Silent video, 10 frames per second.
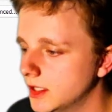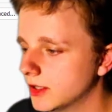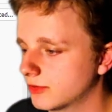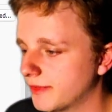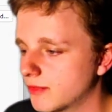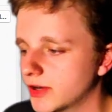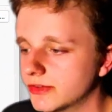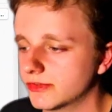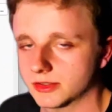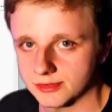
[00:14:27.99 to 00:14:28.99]
So if you
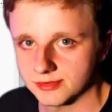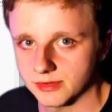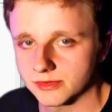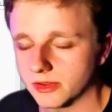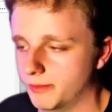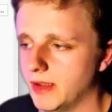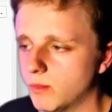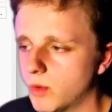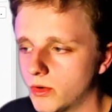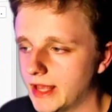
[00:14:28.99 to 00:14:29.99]
restart the system, it
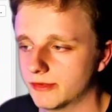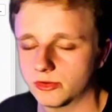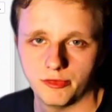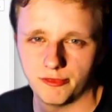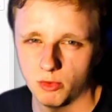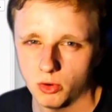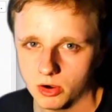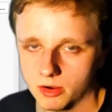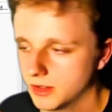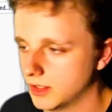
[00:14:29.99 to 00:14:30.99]
won't ask you
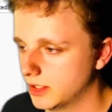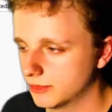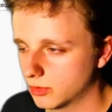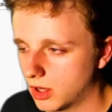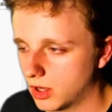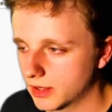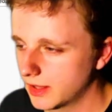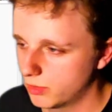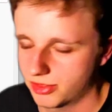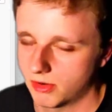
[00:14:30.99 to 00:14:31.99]
for to log in
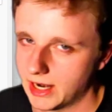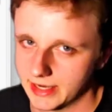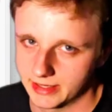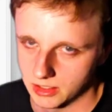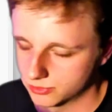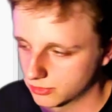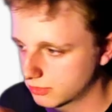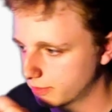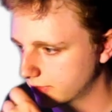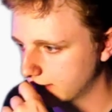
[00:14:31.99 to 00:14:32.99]
with your iCloud or something